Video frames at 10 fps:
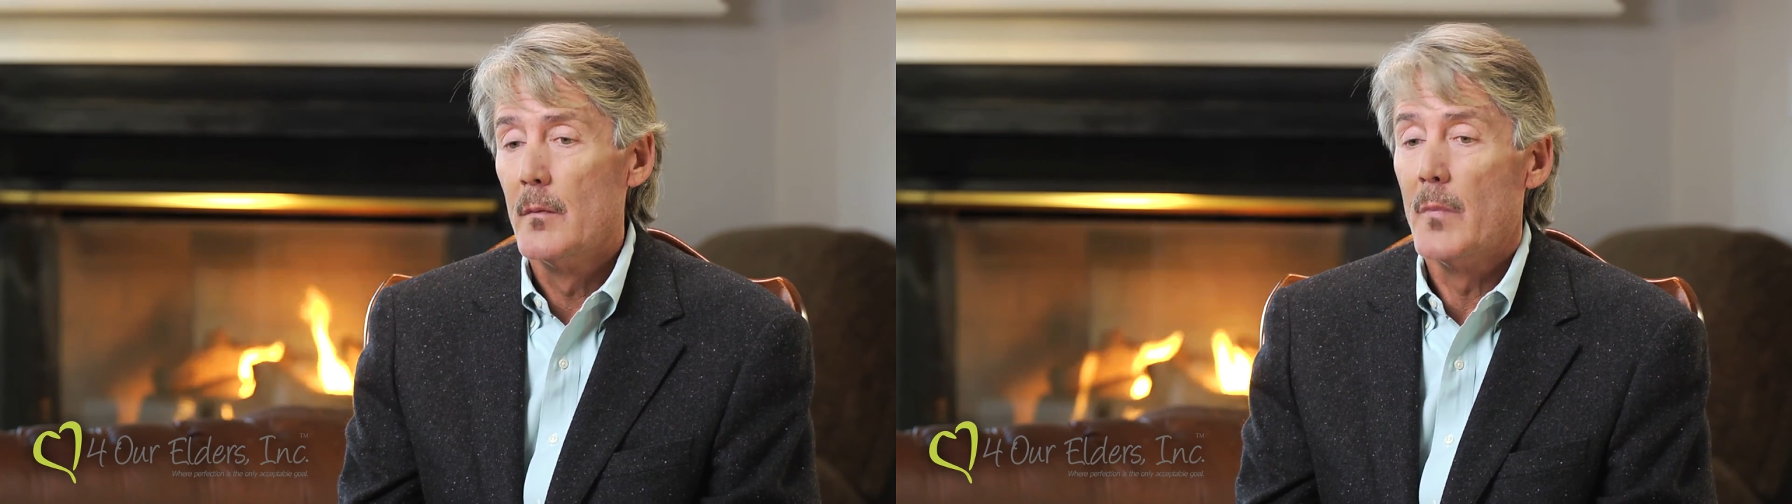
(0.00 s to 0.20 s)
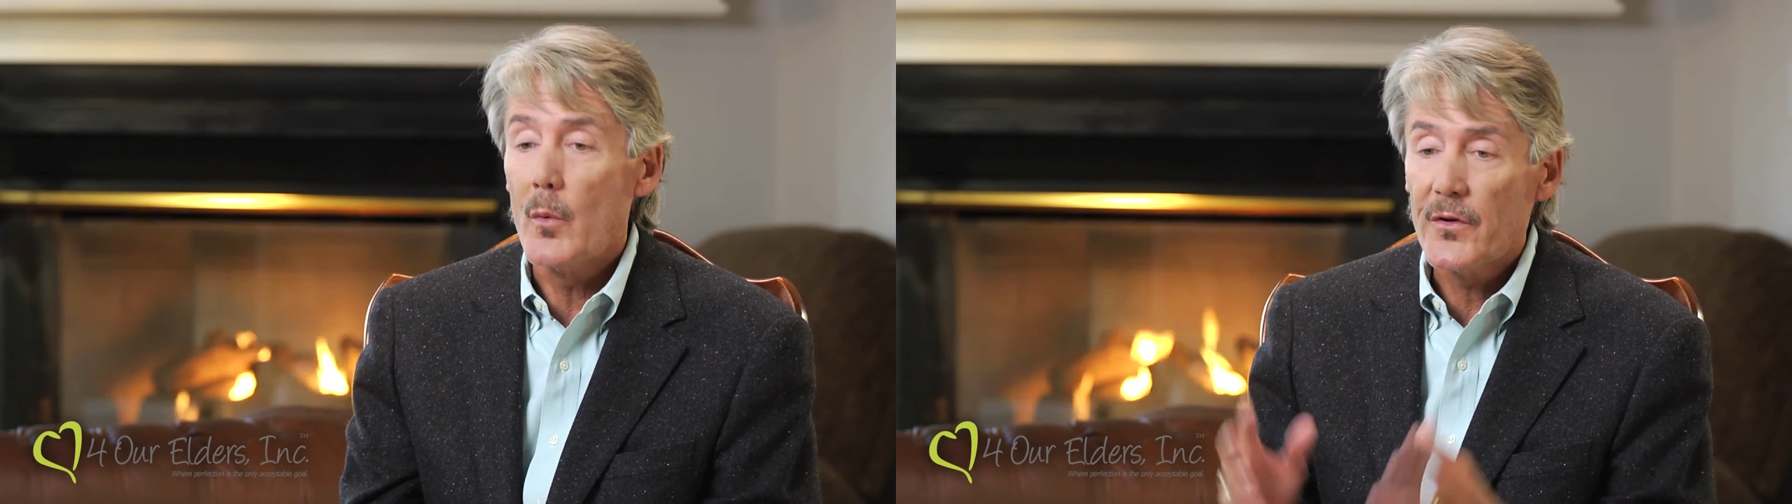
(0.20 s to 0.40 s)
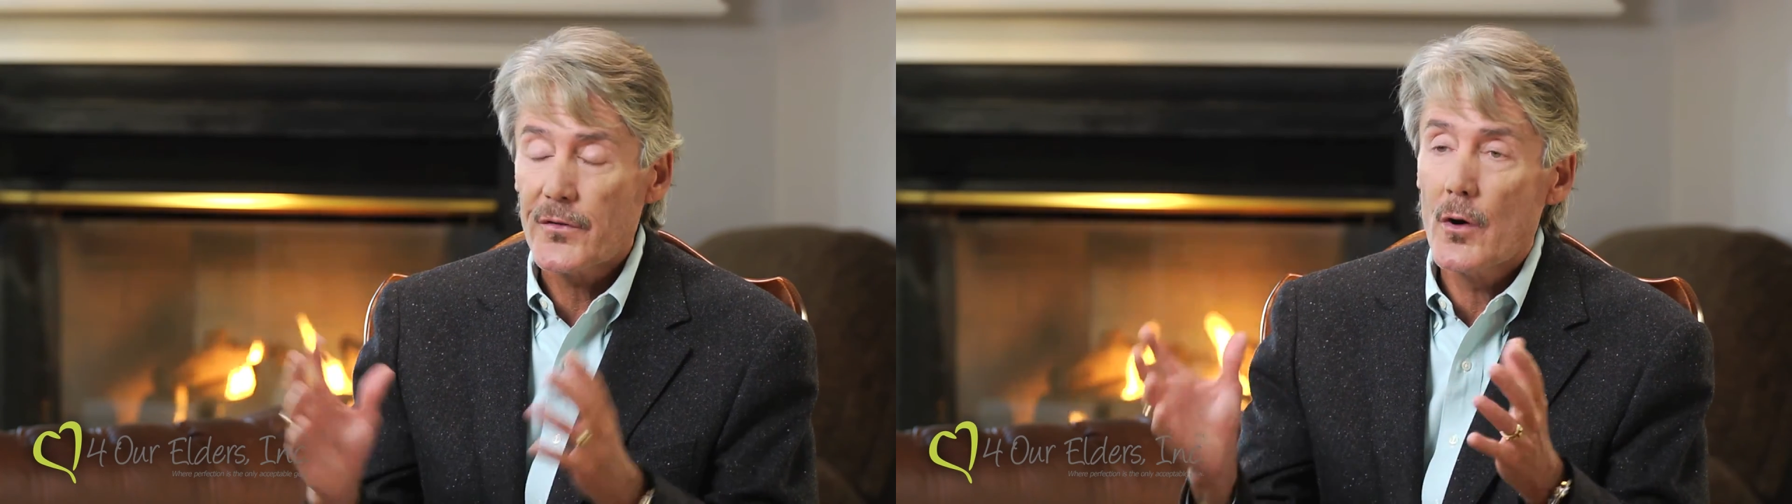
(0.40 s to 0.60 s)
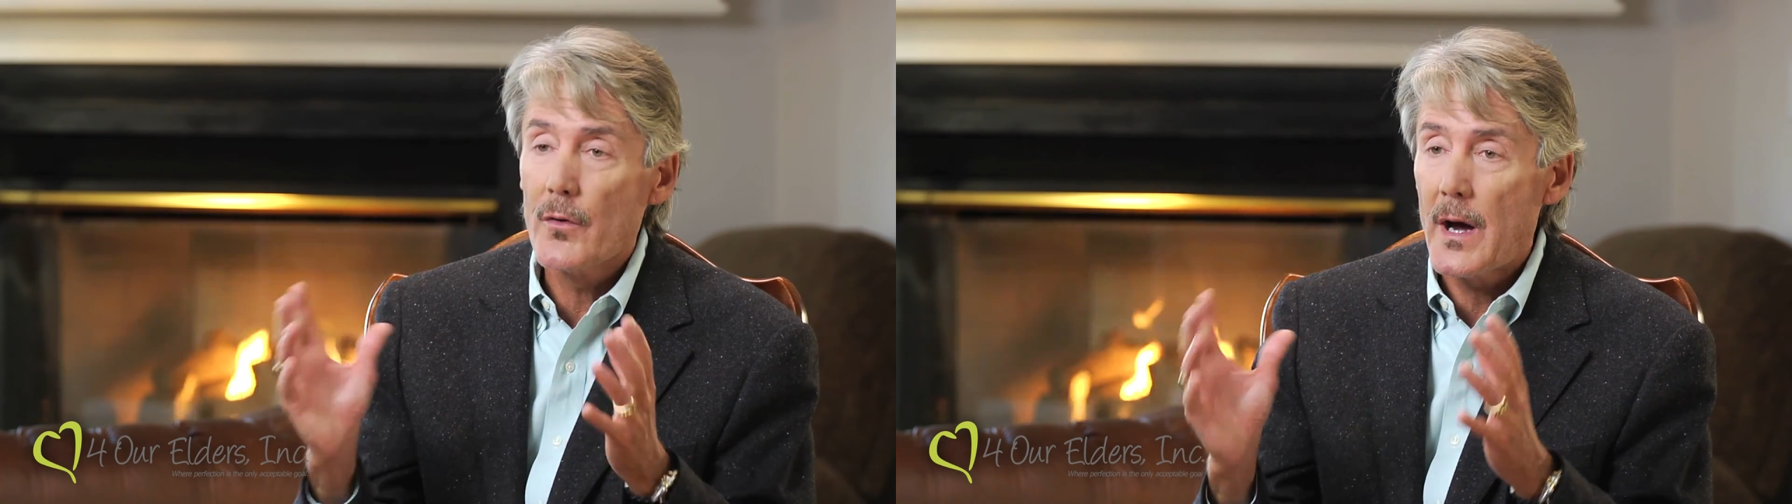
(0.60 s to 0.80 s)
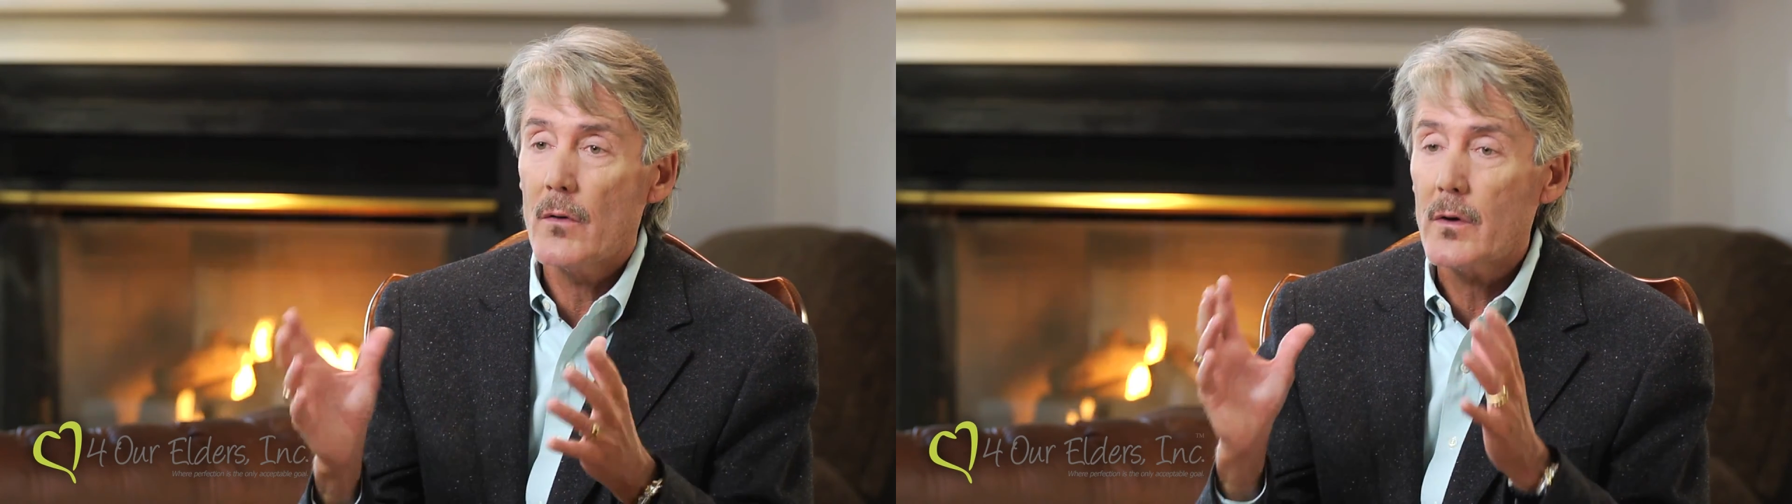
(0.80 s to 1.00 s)
But we
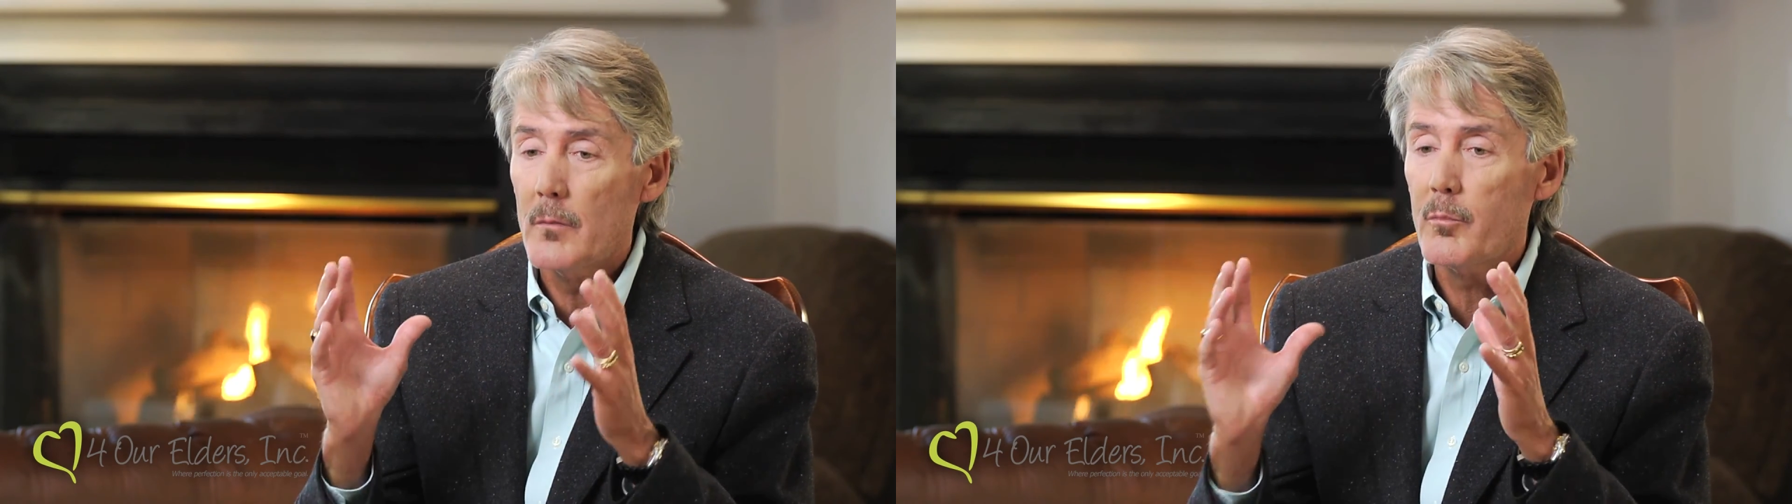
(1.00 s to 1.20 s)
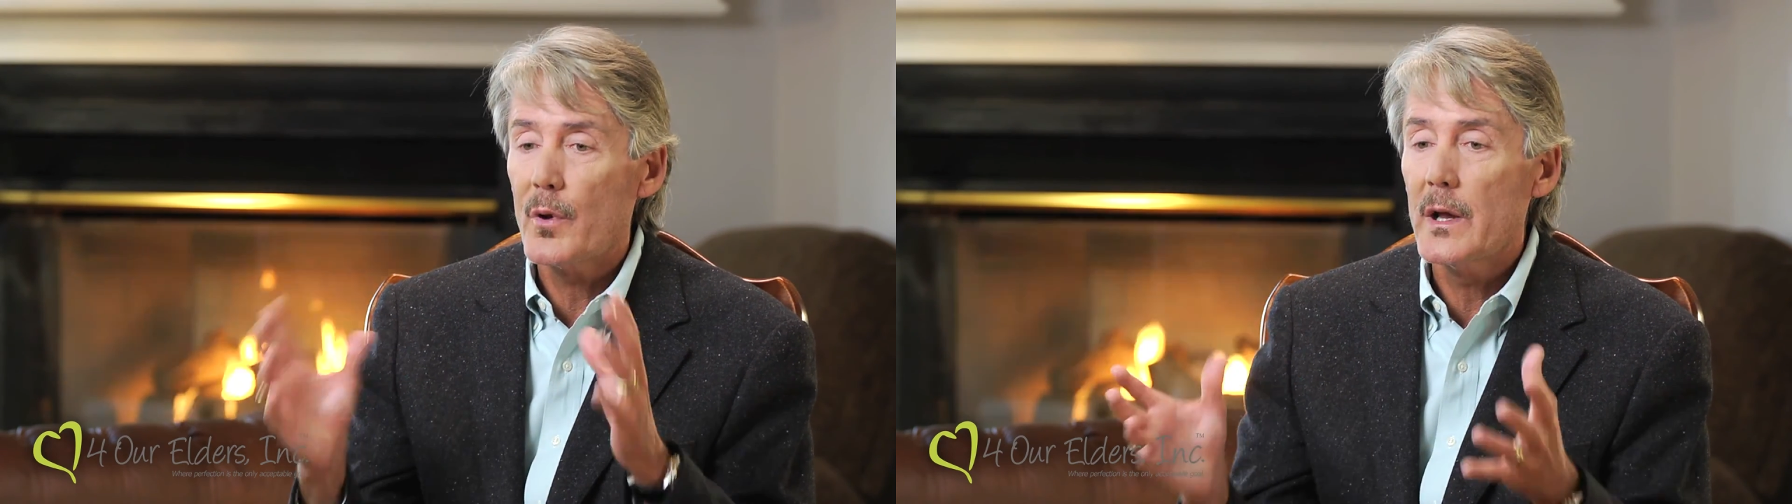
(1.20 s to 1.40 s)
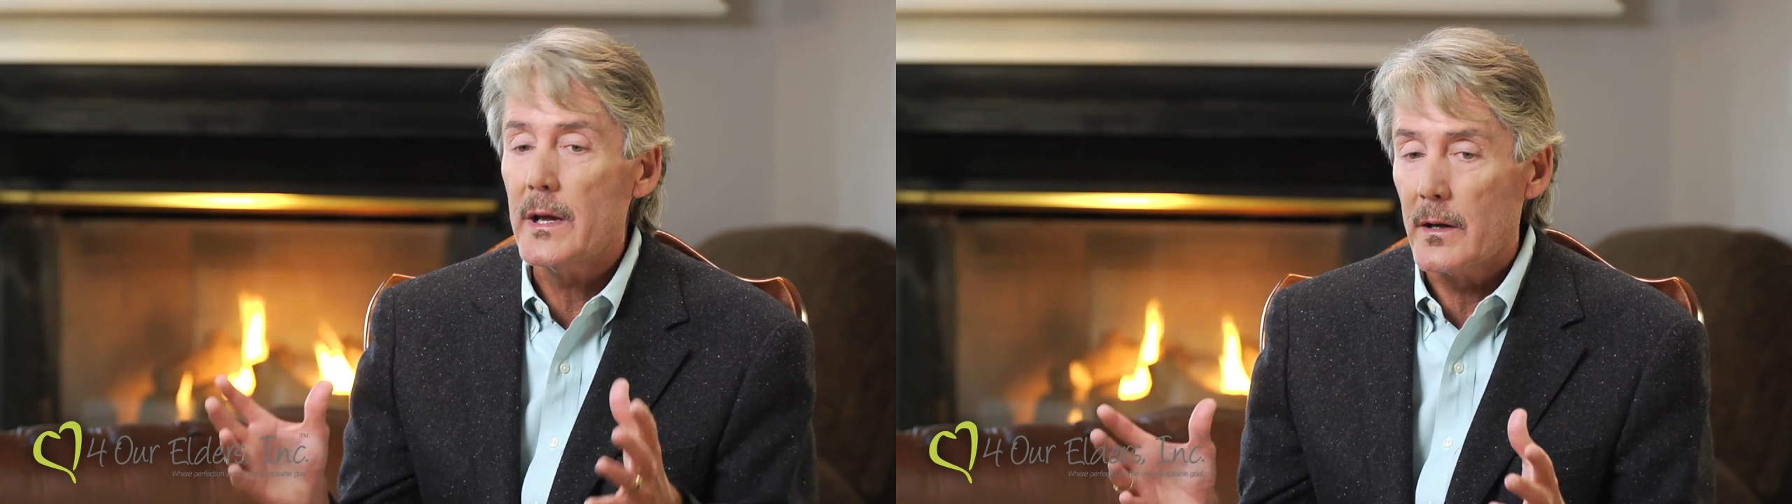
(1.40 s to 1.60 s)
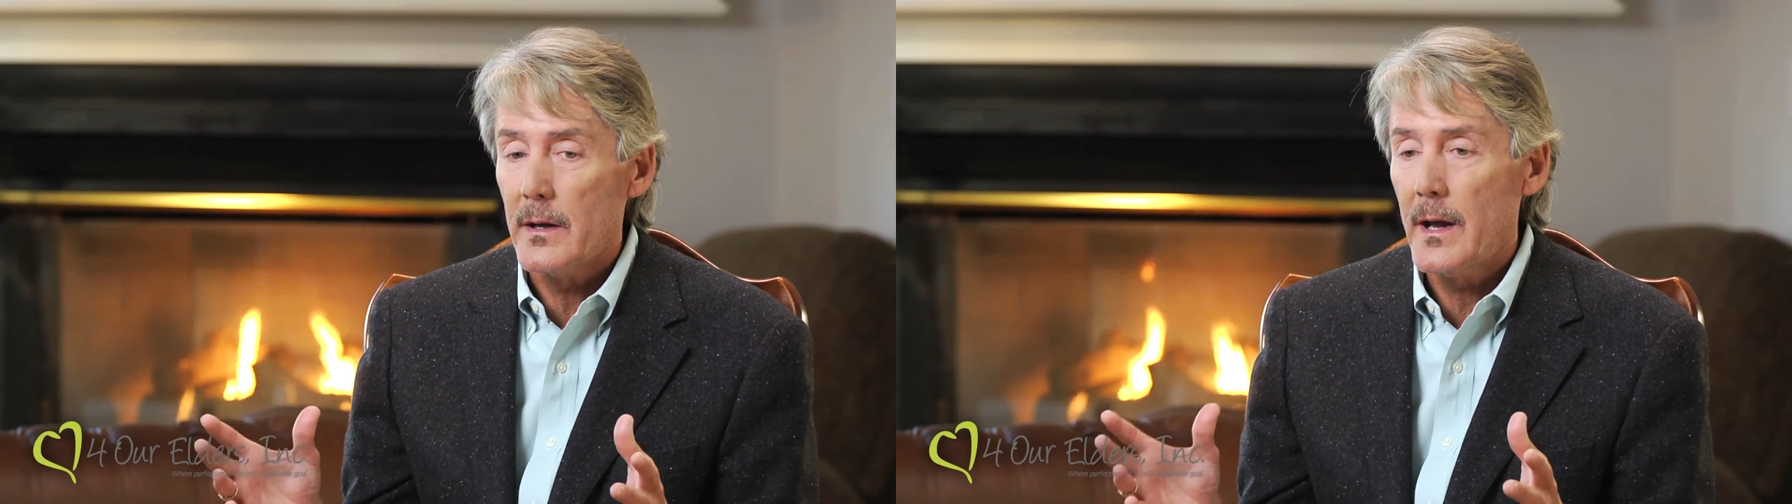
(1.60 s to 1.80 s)
sold out completely.